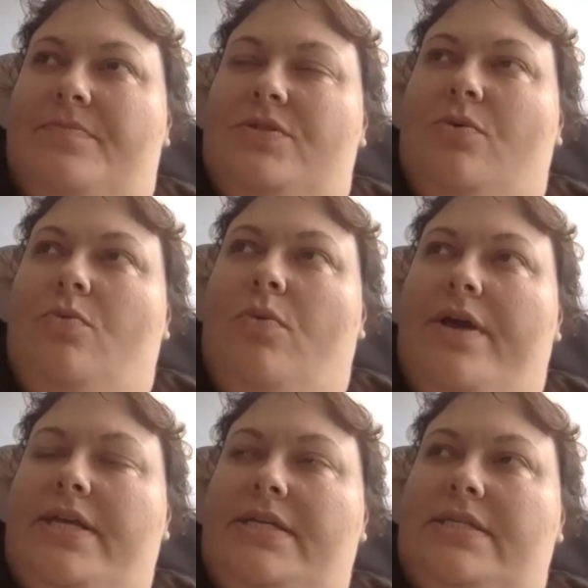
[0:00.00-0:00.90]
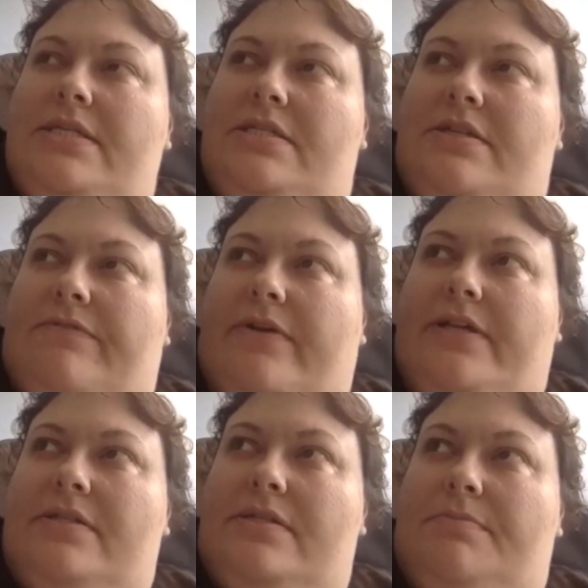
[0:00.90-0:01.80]
So what is the
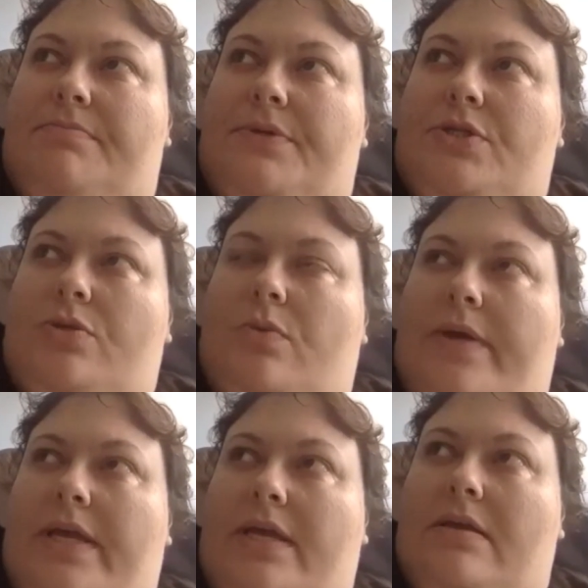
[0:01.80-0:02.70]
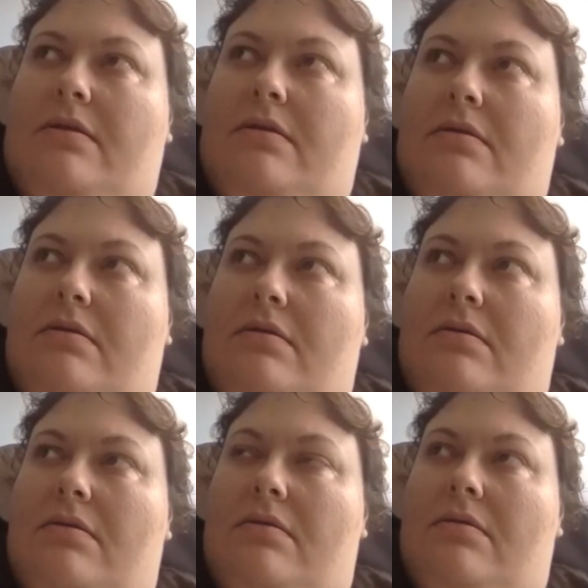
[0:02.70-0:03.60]
difference between,
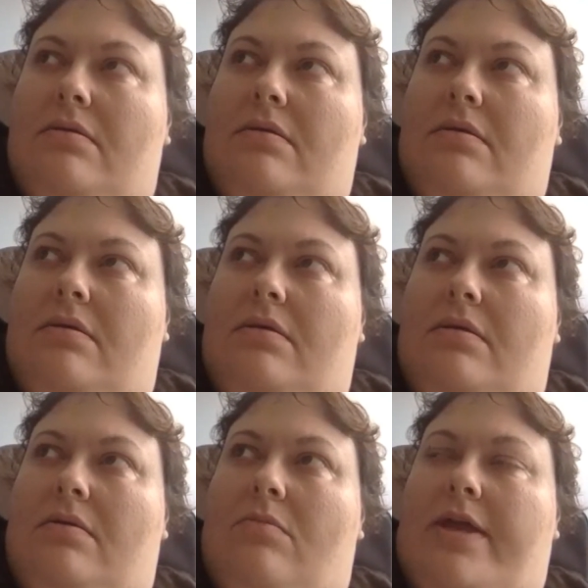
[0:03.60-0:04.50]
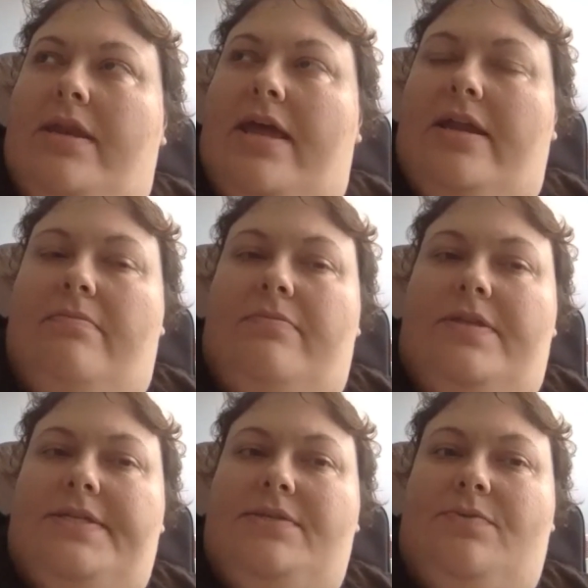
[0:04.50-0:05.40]
and
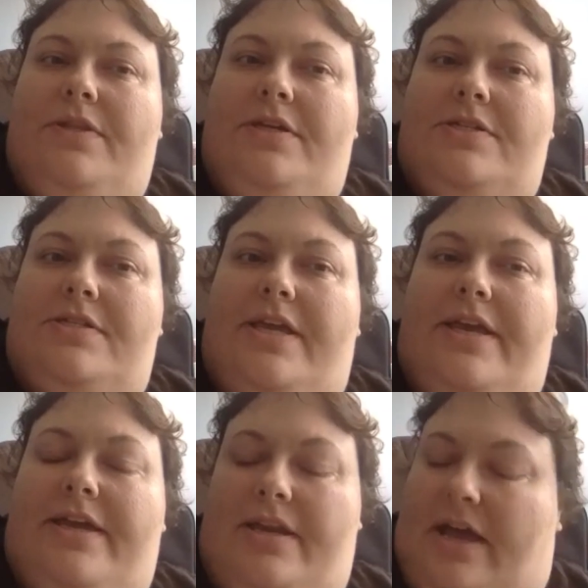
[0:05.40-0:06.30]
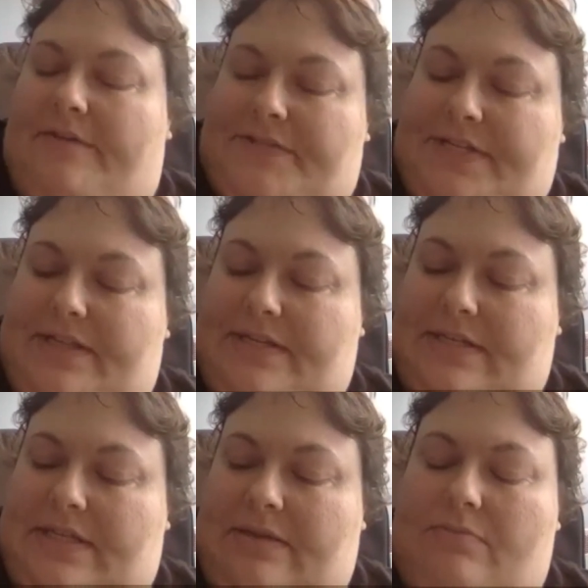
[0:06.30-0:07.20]
this is really just like, and I've seen this
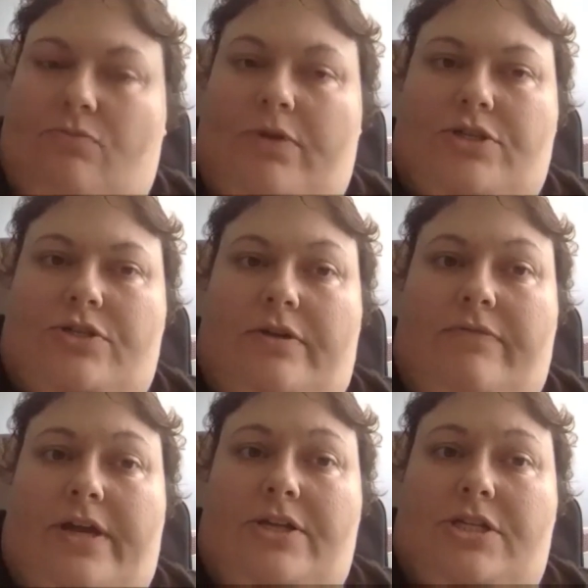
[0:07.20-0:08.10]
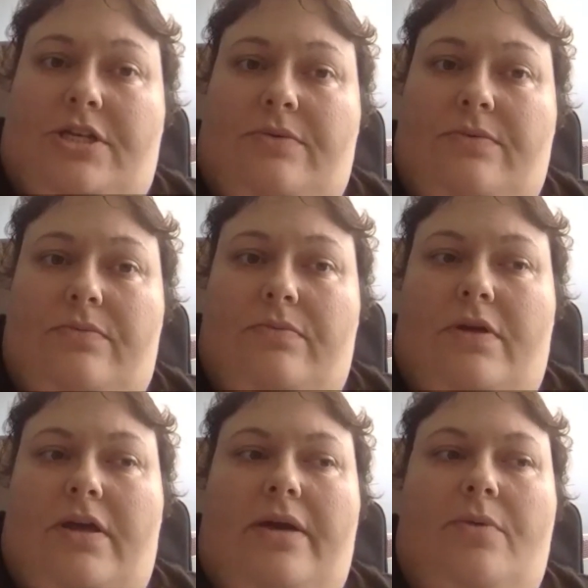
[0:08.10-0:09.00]
in registering for AGU,
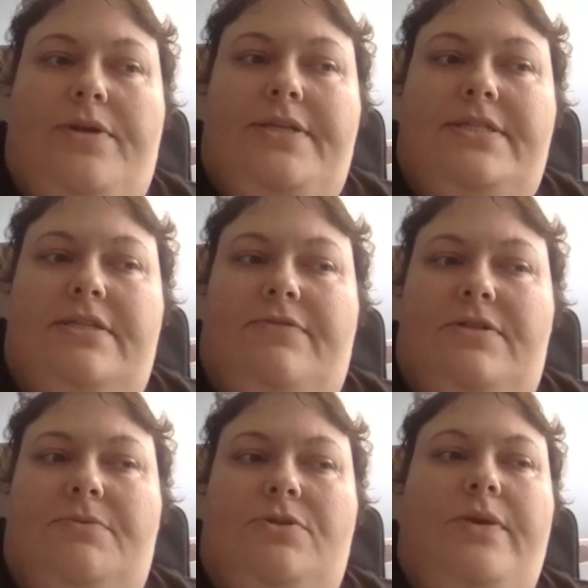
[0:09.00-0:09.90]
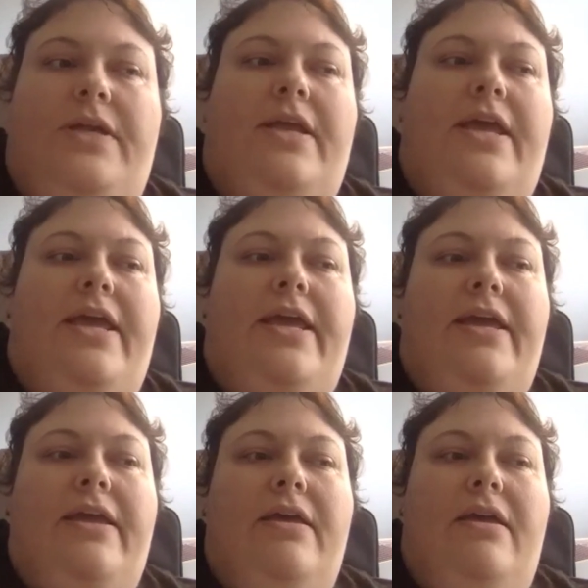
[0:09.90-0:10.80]
what is the difference between
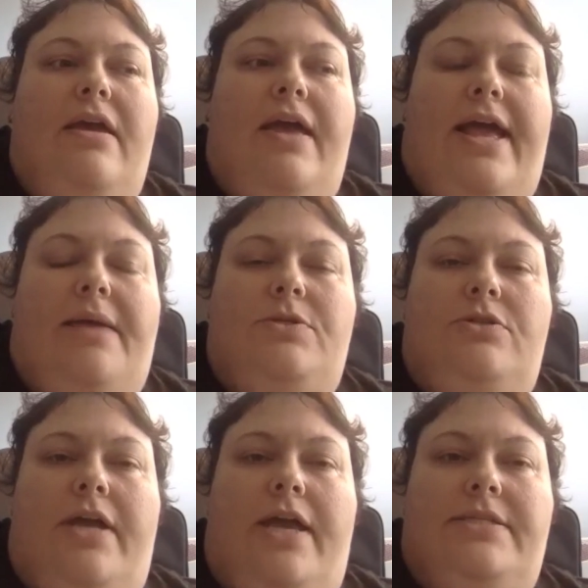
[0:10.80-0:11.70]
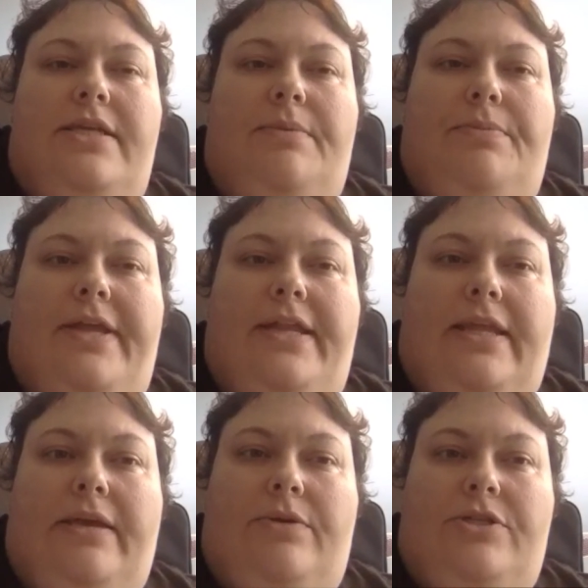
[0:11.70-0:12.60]
a abstract and a plain
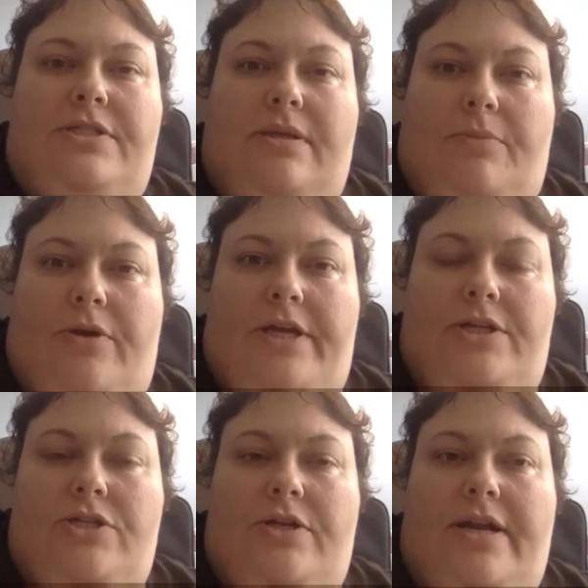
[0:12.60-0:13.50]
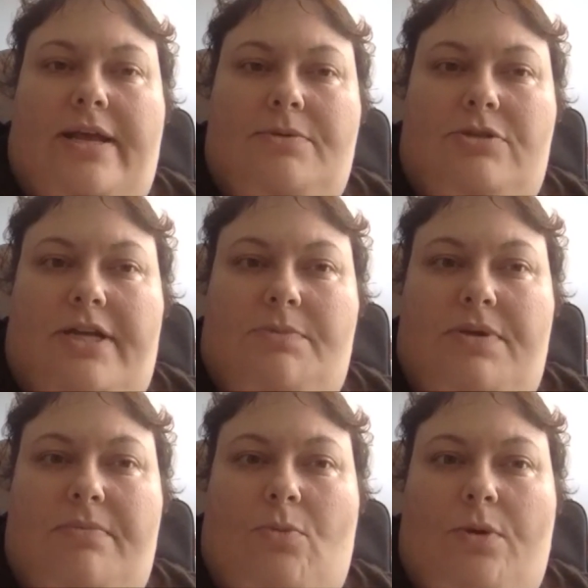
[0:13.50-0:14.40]
language summary? Should an abstract
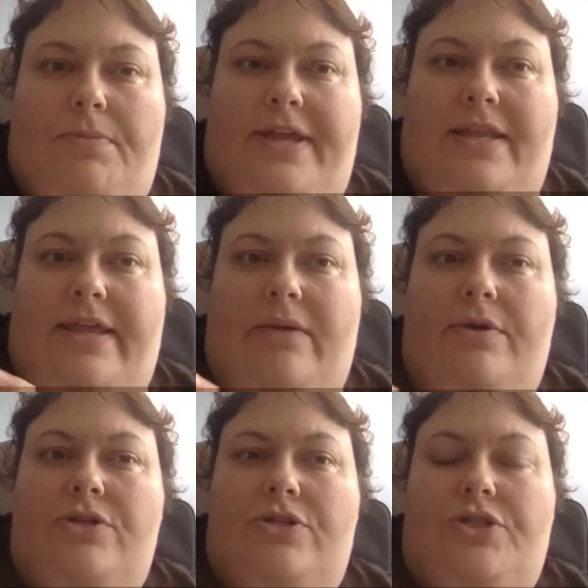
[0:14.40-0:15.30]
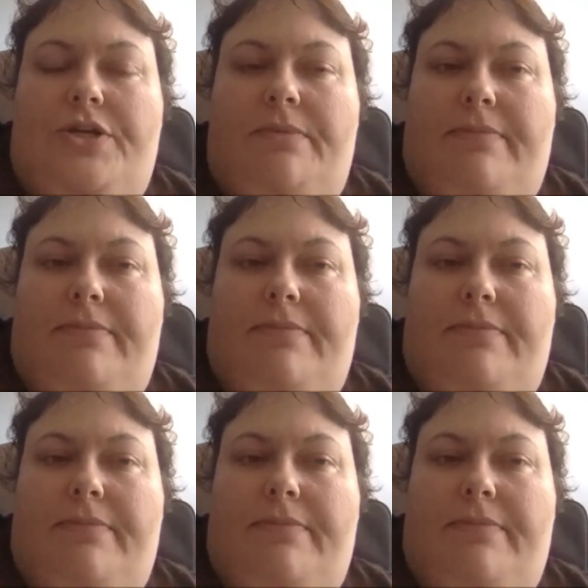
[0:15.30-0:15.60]
be more plain language, or should it